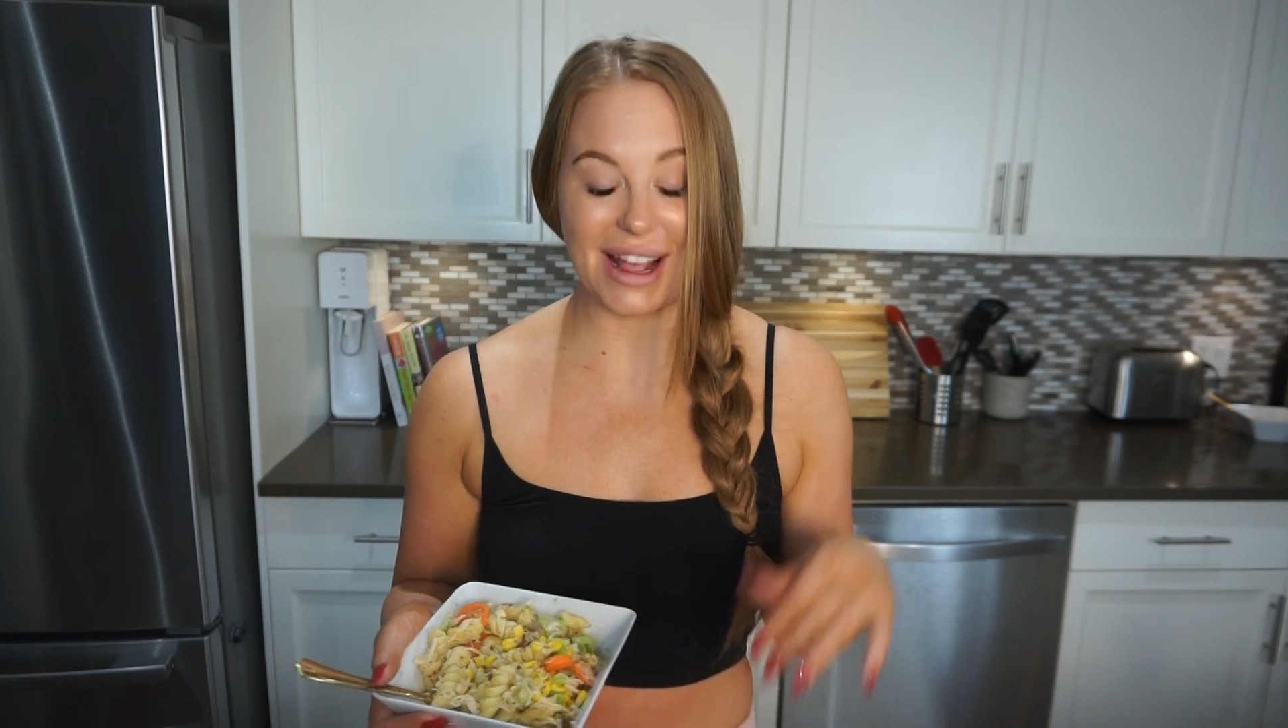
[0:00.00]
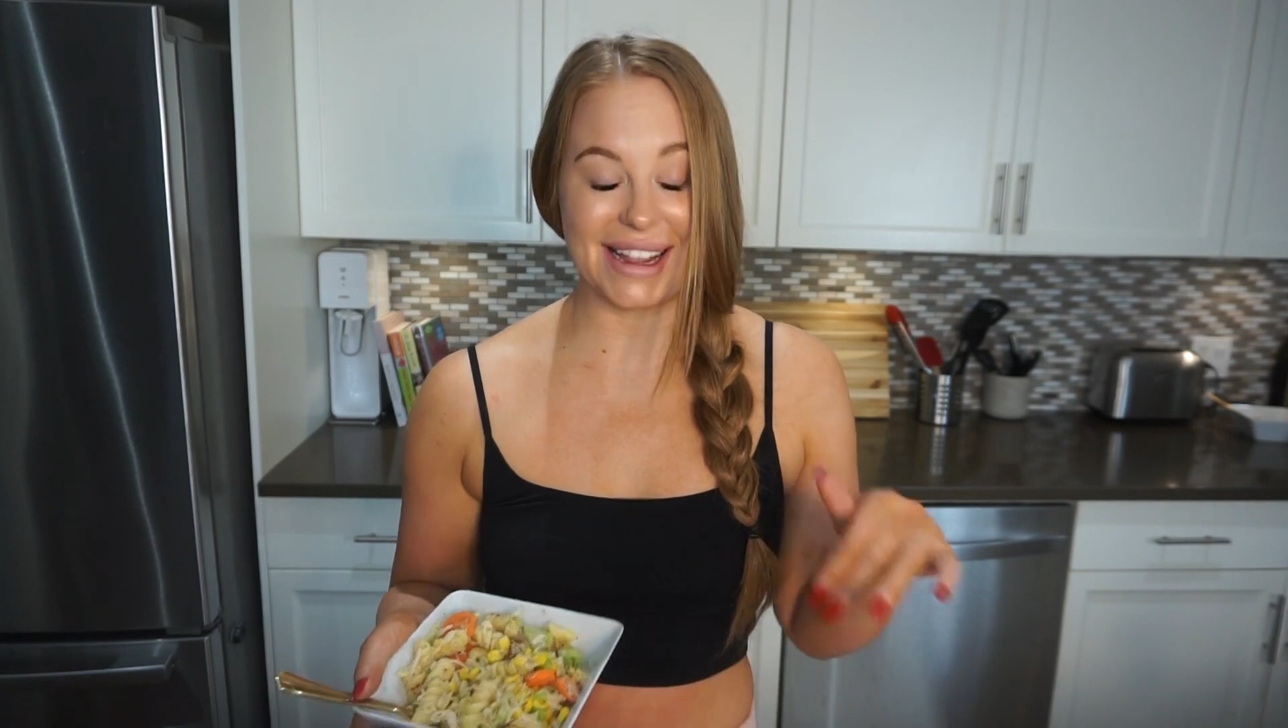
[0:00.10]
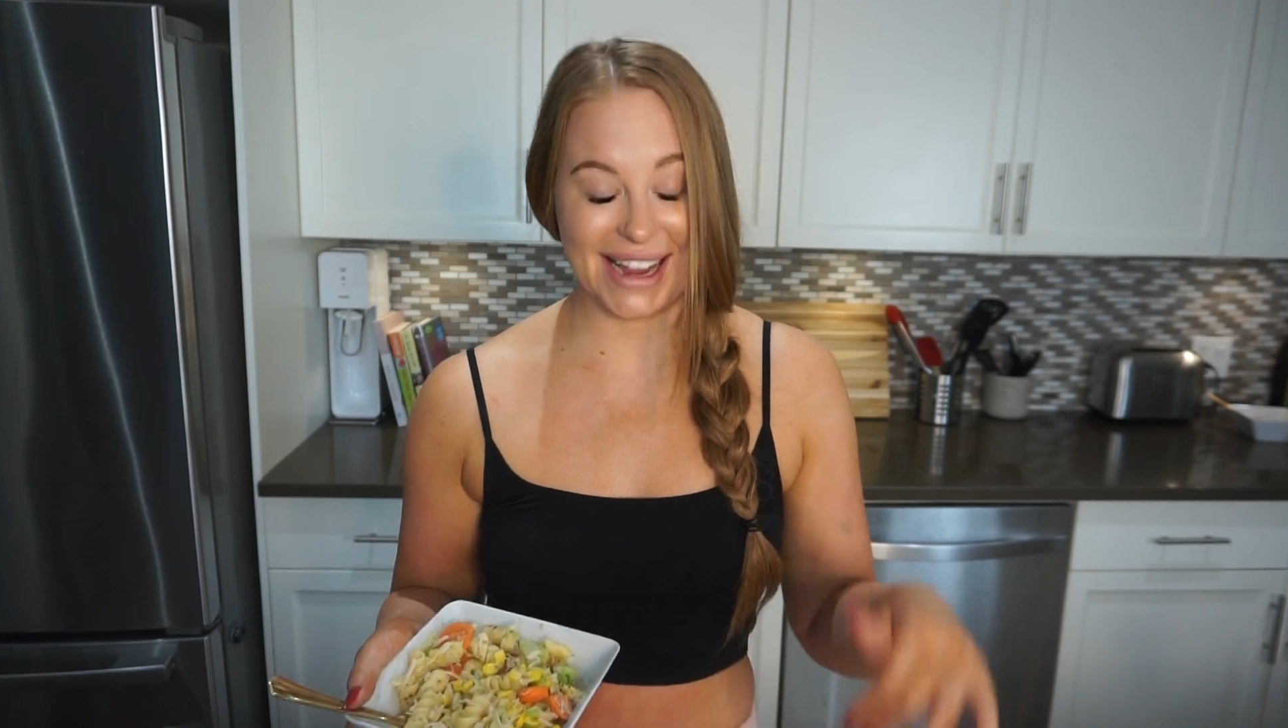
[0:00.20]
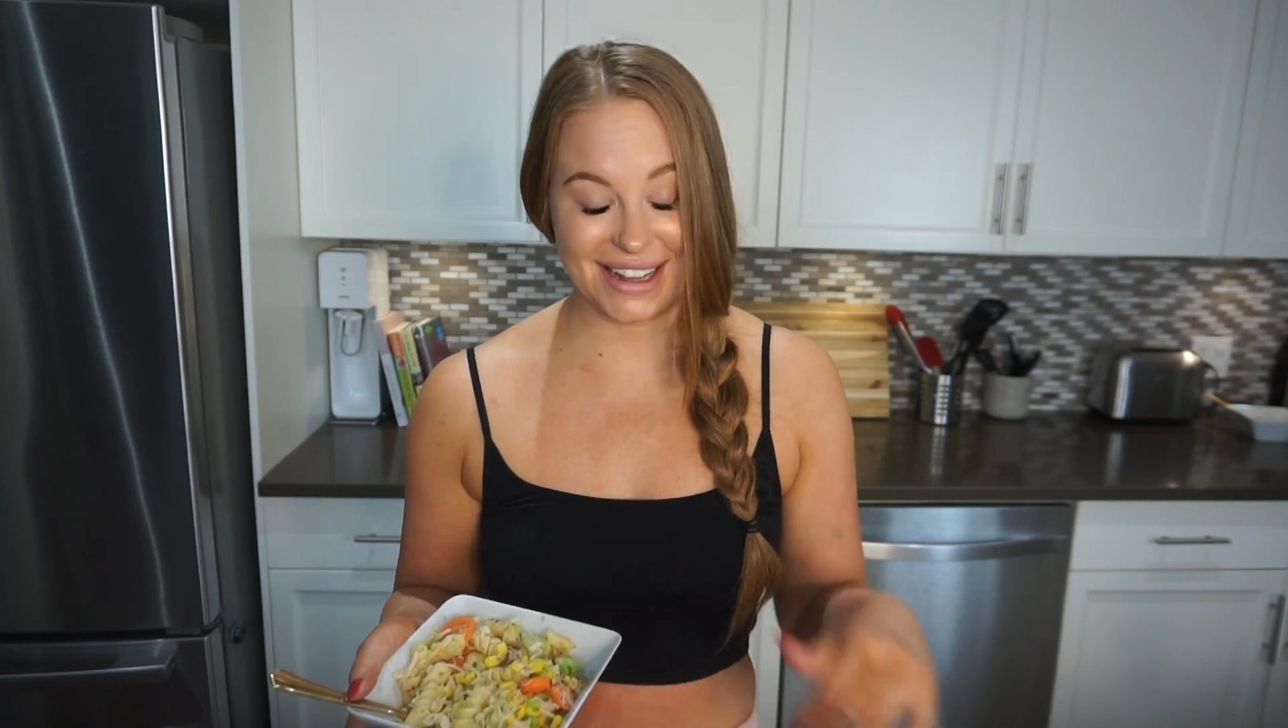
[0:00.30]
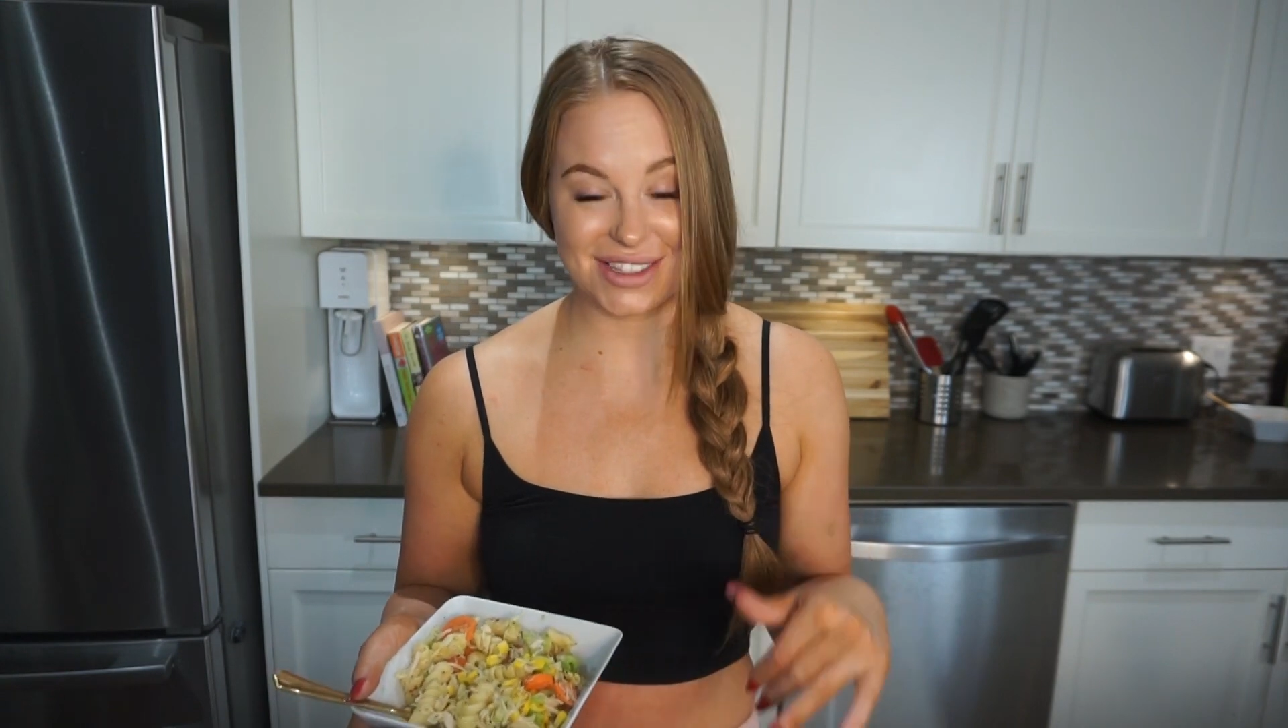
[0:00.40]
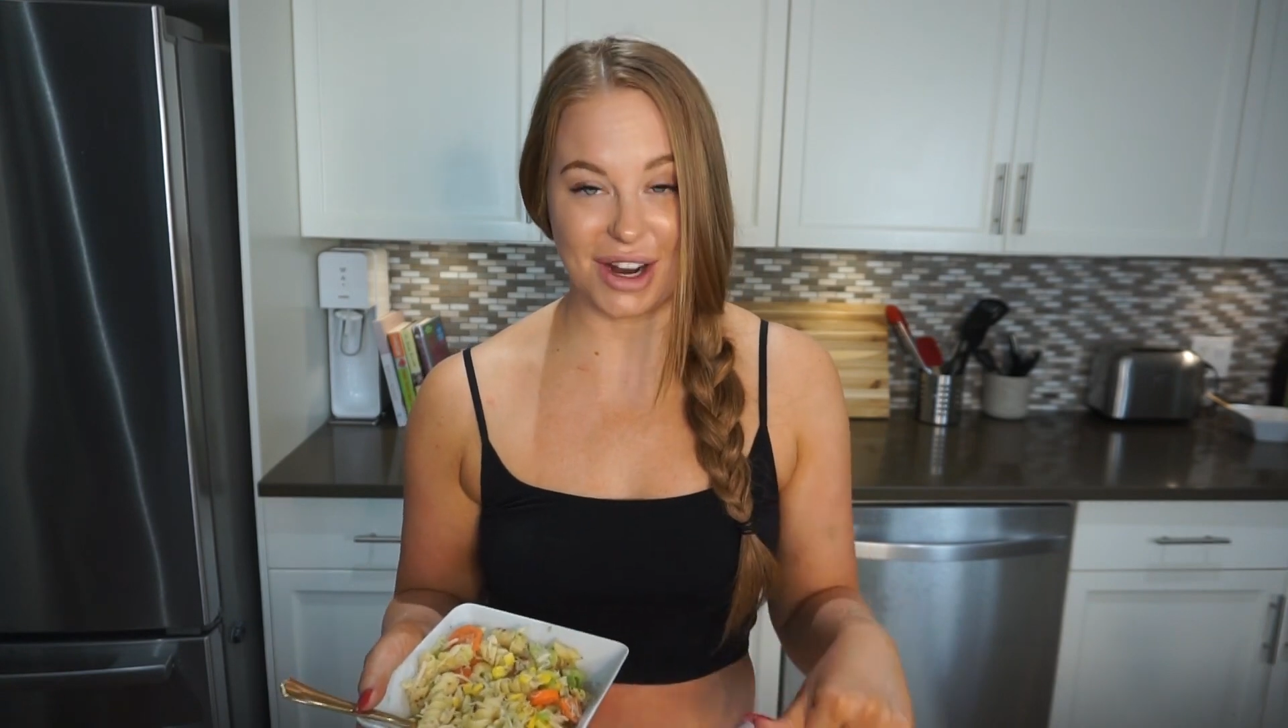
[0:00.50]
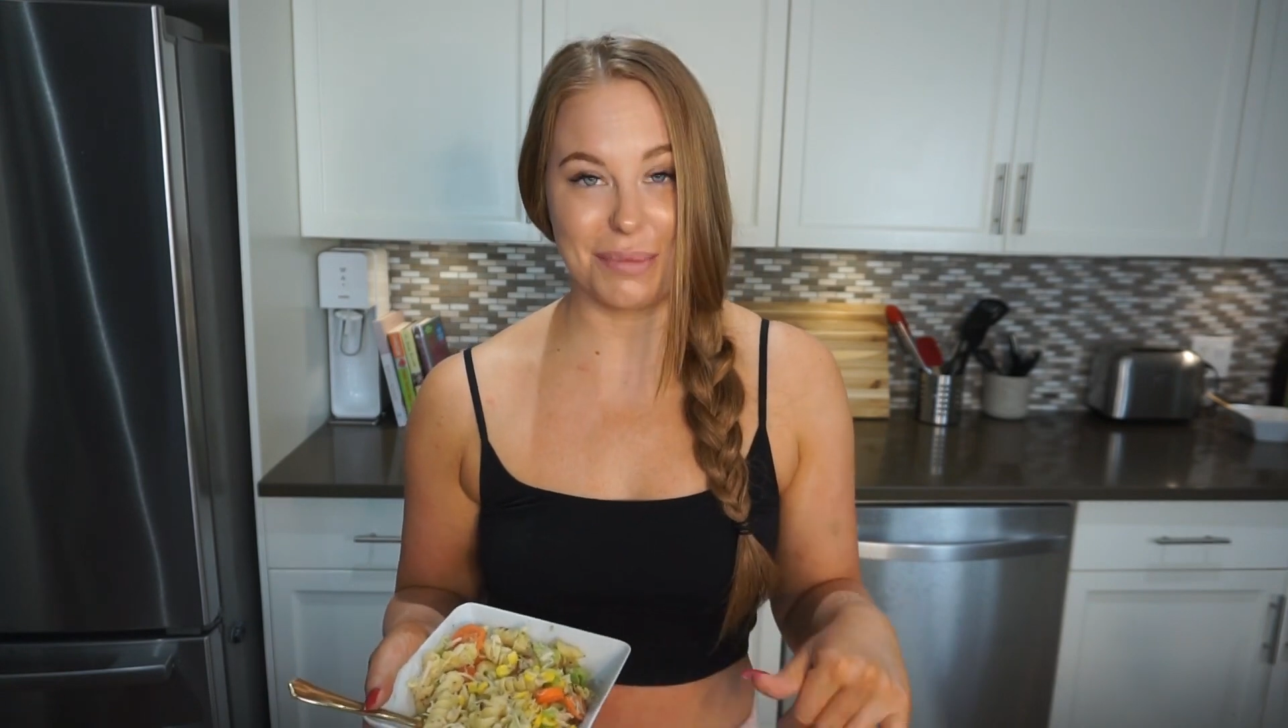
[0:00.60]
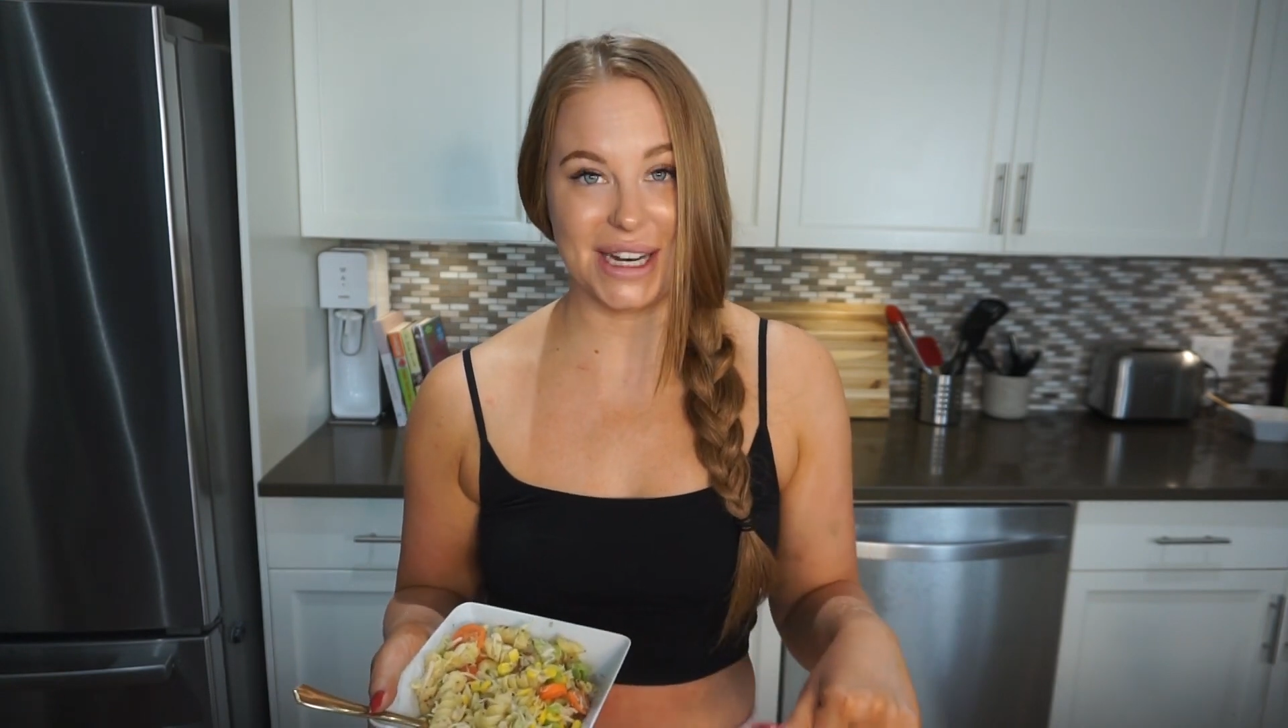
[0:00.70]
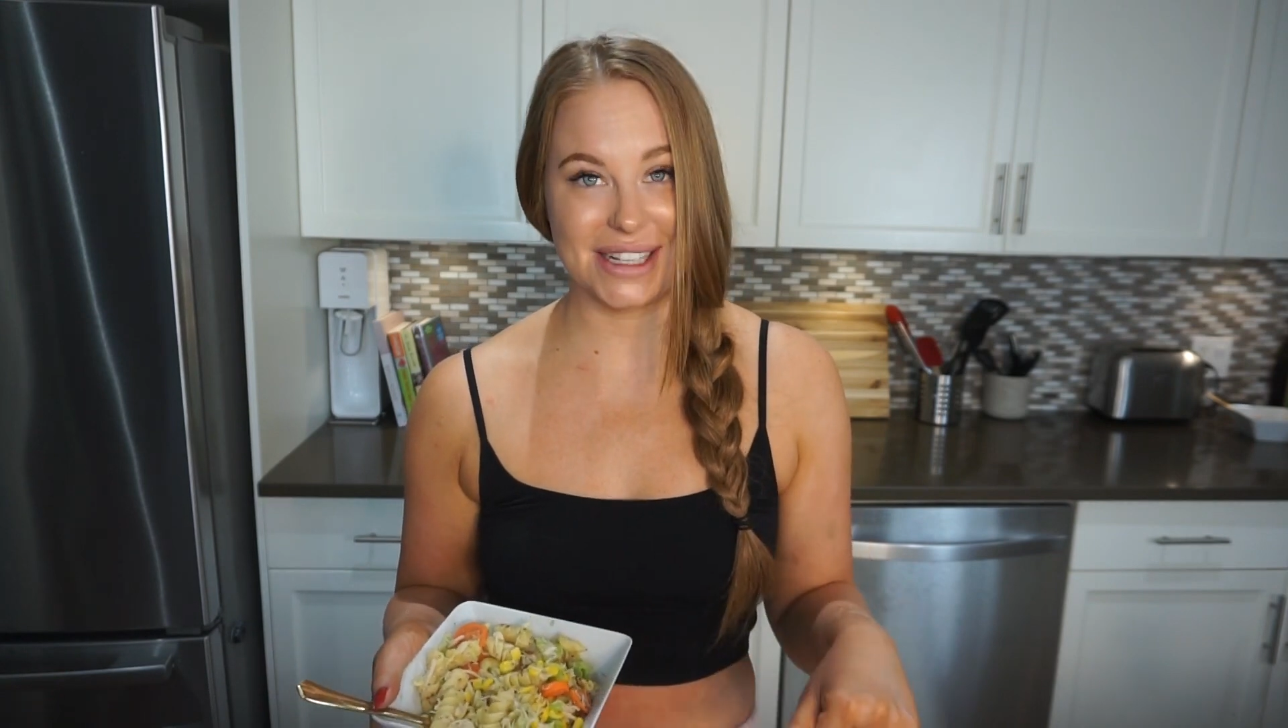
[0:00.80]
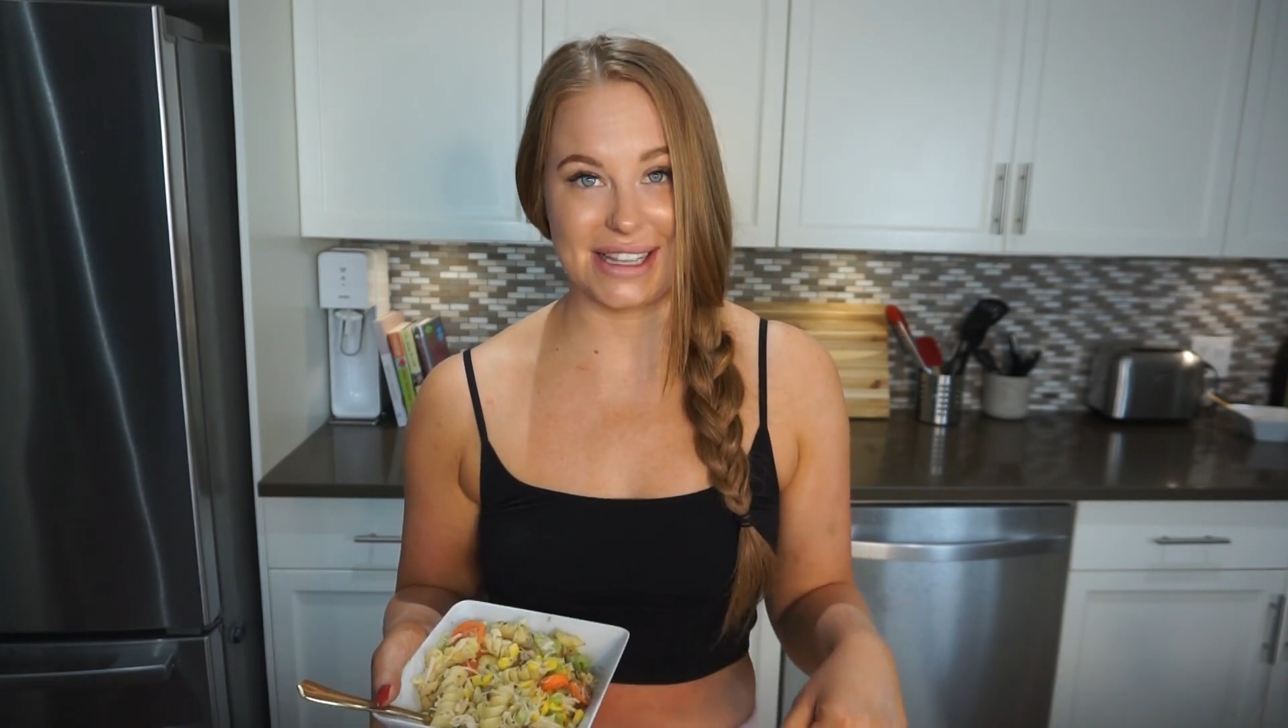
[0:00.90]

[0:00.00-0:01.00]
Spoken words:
I can't stop eating